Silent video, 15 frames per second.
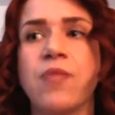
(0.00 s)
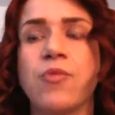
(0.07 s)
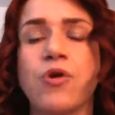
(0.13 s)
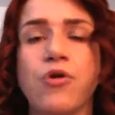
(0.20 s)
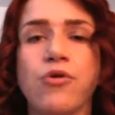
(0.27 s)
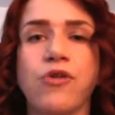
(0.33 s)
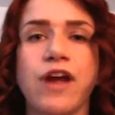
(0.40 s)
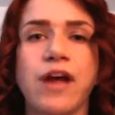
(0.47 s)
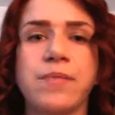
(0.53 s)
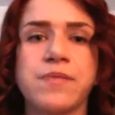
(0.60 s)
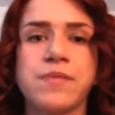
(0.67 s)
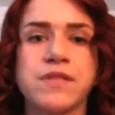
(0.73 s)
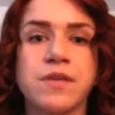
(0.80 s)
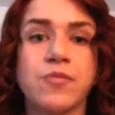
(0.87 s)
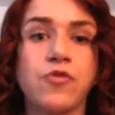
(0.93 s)

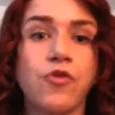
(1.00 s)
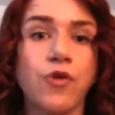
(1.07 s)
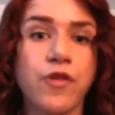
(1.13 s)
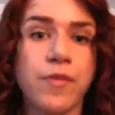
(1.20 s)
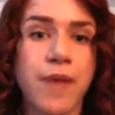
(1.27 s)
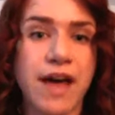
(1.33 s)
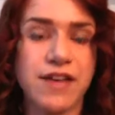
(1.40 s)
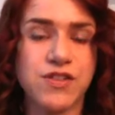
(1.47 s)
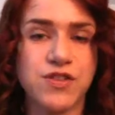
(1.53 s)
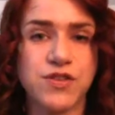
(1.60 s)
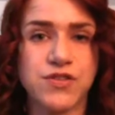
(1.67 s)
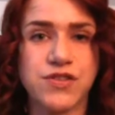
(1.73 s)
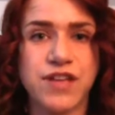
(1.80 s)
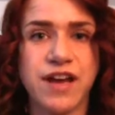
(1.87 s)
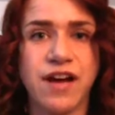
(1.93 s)
programs for the
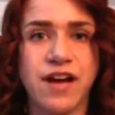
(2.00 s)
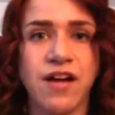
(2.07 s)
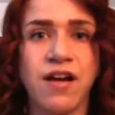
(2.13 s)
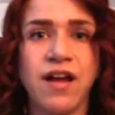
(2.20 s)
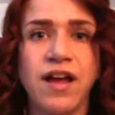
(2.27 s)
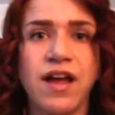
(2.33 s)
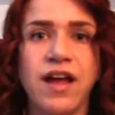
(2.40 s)
masters there,